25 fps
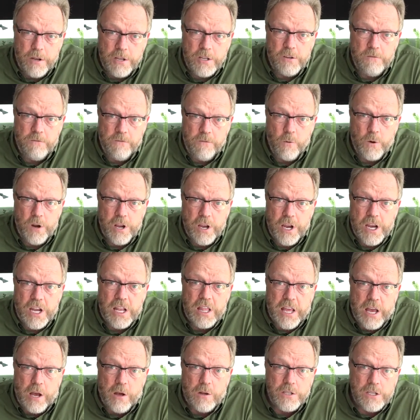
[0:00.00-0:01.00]
It's a
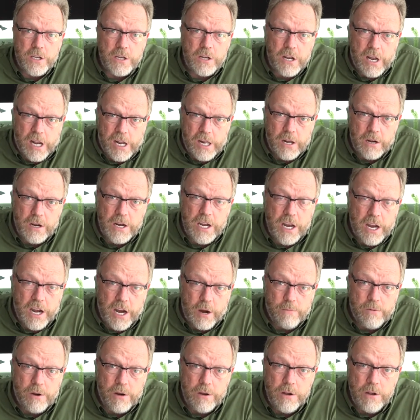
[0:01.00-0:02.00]
$48,000
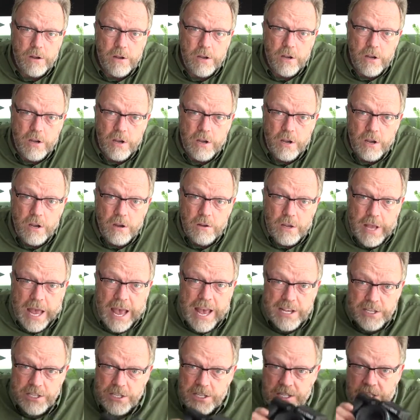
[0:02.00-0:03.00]
camera,
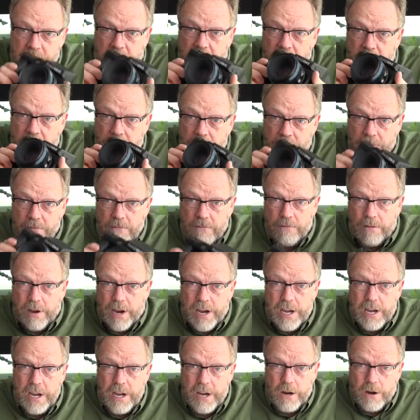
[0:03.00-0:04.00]
as seen
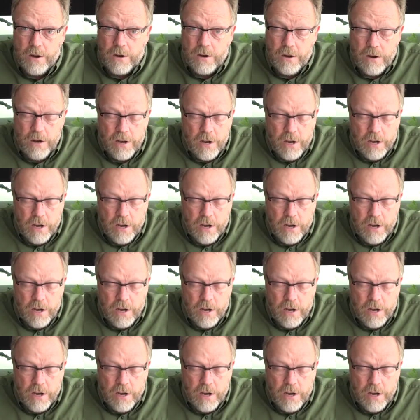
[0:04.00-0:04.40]
right here.